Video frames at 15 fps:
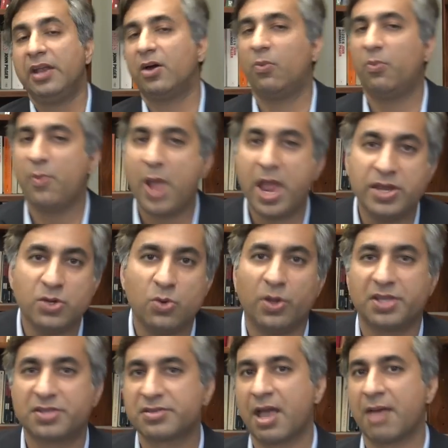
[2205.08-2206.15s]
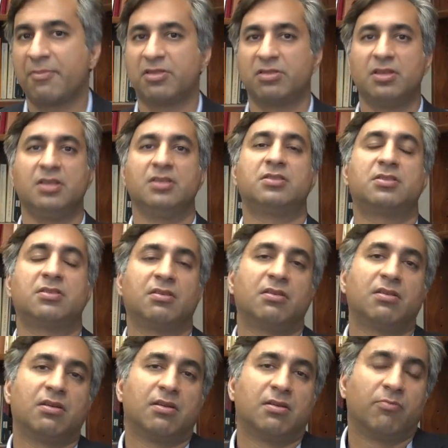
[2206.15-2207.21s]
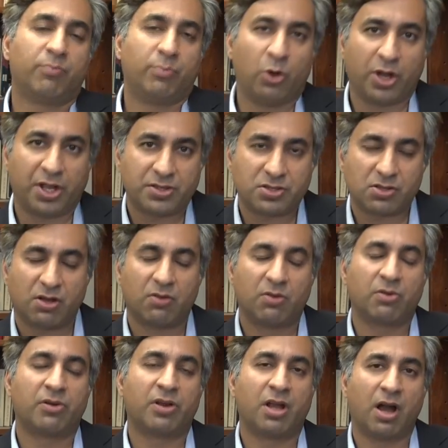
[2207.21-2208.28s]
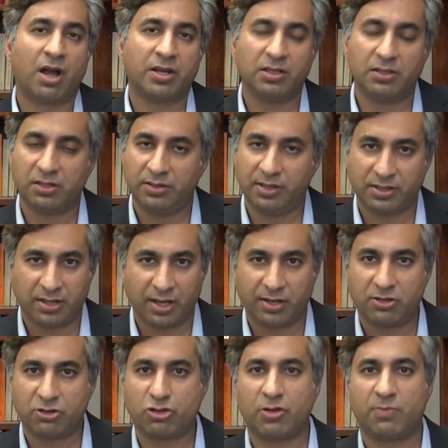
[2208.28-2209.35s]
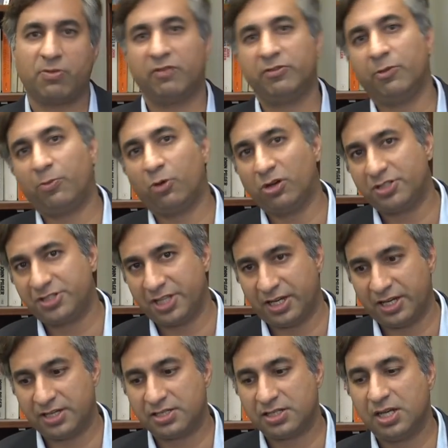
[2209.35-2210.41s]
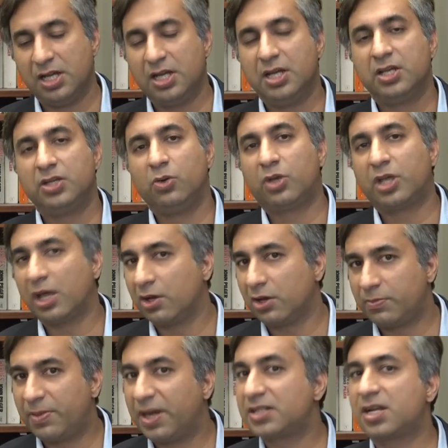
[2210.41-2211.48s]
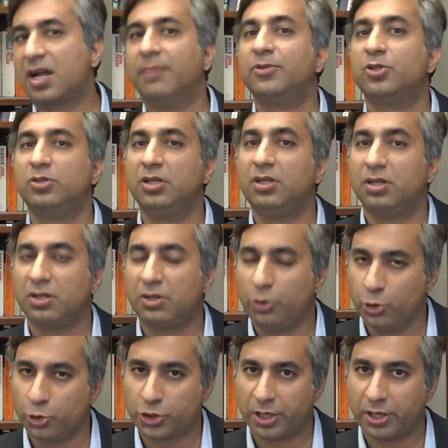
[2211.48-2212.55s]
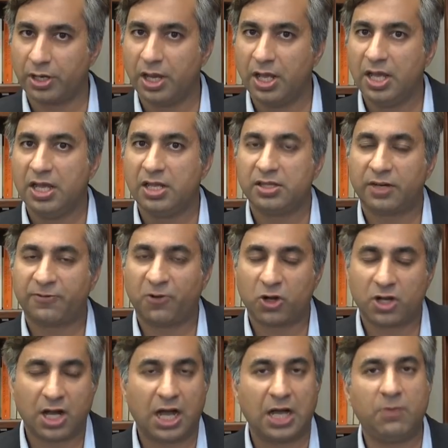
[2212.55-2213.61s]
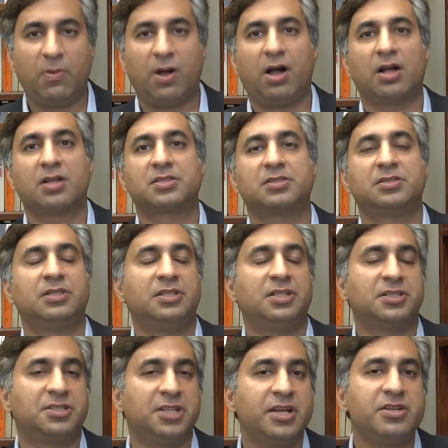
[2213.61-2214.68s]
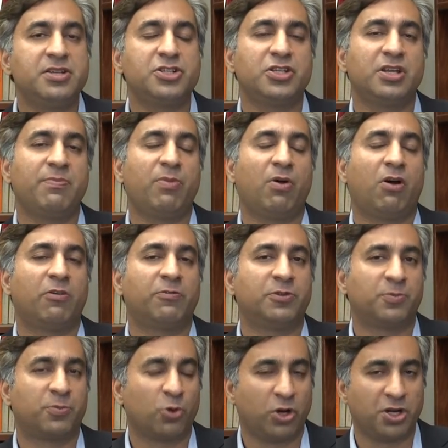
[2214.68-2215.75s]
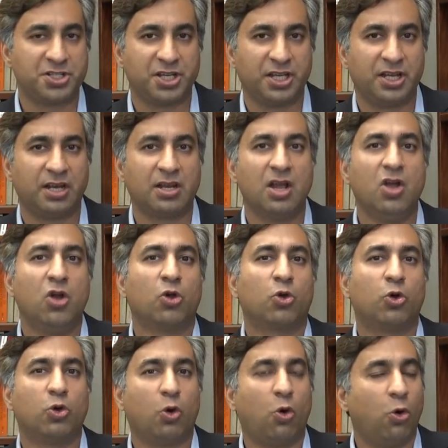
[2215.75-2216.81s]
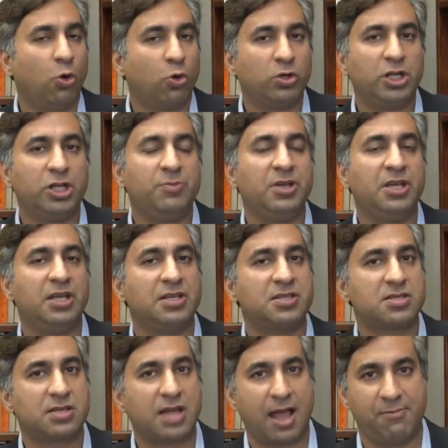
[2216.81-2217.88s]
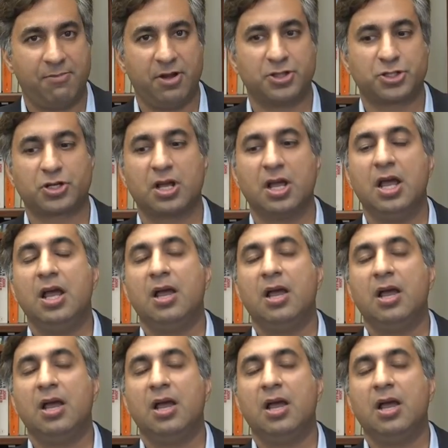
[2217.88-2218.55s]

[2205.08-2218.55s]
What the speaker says: Now, when you examine these points regarding the dictatorship of the proletariat, you cannot but come to the conclusion that for Karl Marx, the dictatorship of the proletariat could only be established